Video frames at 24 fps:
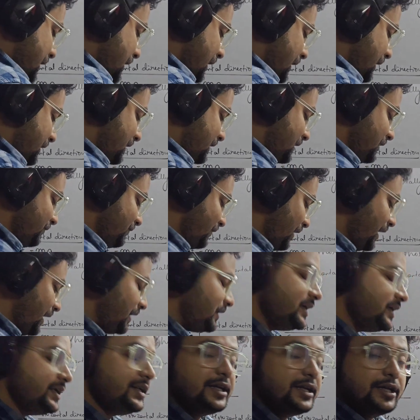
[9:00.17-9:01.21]
I can
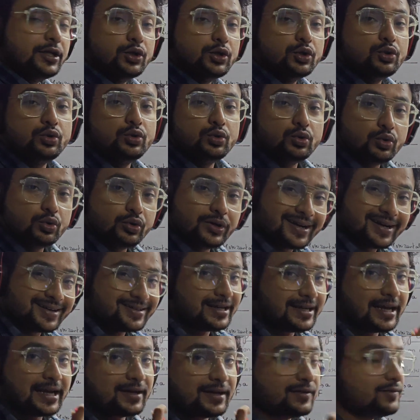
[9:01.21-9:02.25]
divide it into two
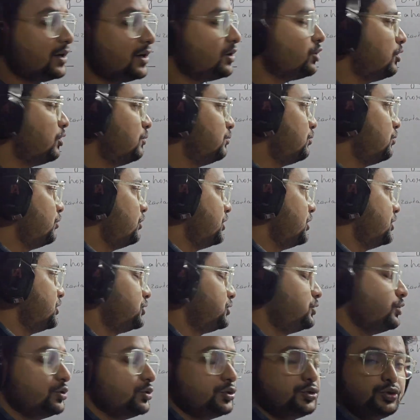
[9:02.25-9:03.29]
rectangular
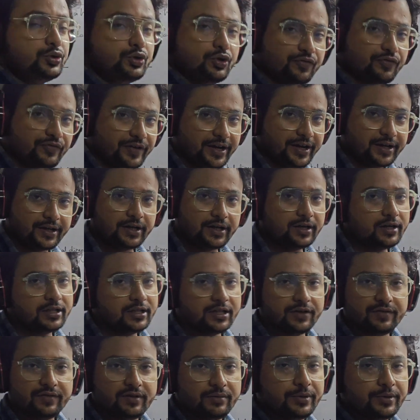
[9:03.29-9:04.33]
components. Those who know vector,
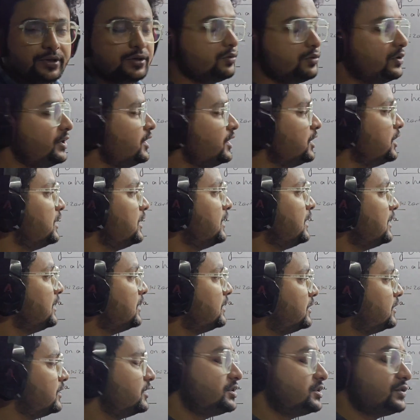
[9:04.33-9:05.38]
they will be knowing
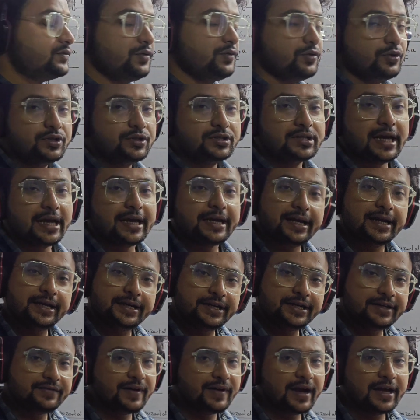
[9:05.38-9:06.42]
this force I
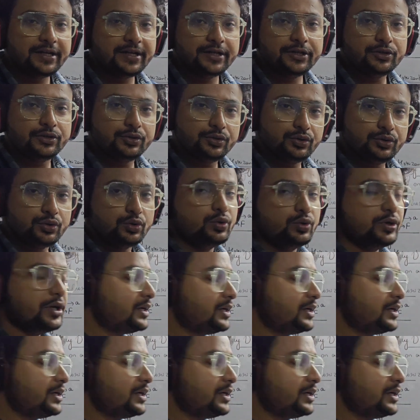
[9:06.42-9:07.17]
can divide into two